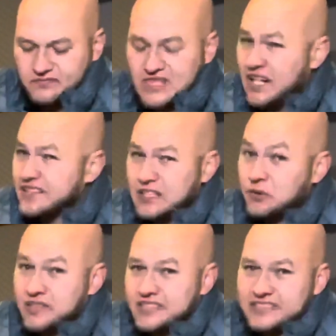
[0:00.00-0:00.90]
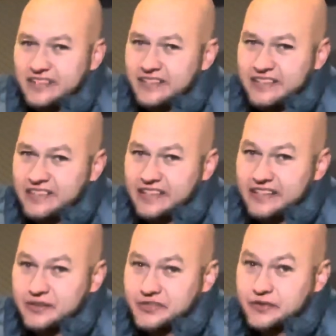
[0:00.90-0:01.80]
I don't want to sell anything
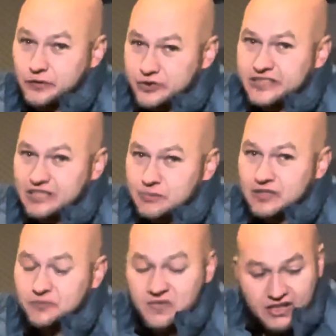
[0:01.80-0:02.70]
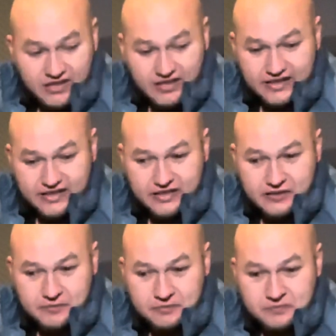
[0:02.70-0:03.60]
else for cinema.
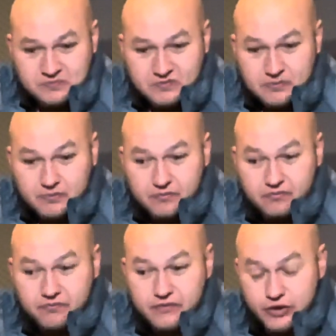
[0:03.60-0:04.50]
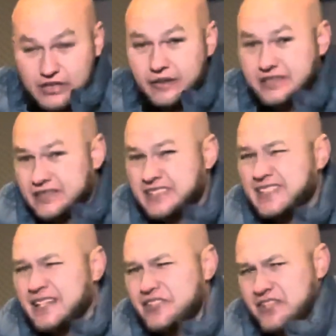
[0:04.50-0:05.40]
You know, it's a
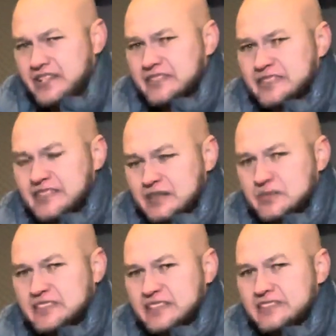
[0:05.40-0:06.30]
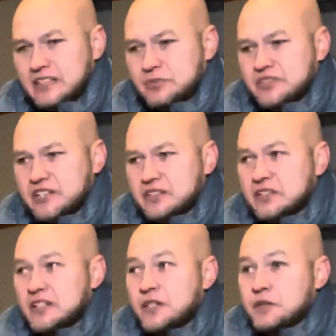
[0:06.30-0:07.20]
THX cinema setup, so
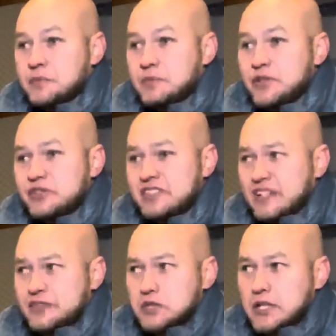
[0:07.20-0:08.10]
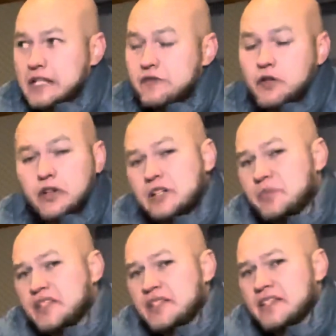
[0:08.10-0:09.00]
music is never going to
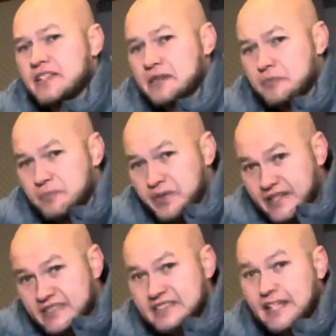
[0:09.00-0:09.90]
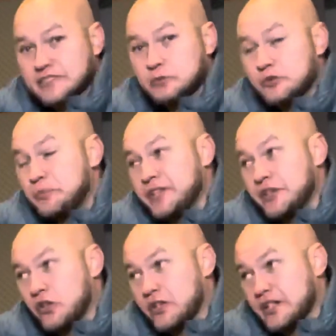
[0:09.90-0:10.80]
be the best as it would be
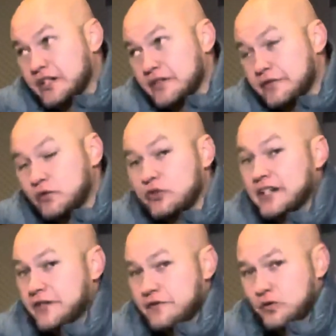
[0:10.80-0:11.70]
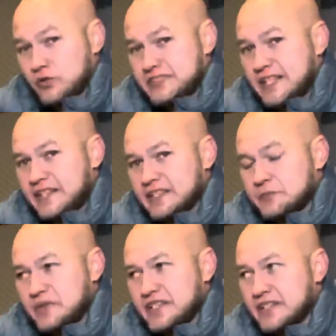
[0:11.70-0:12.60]
on a full range floor standing
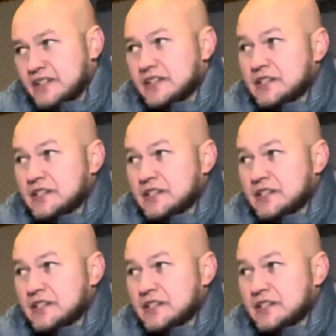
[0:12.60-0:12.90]
speaker,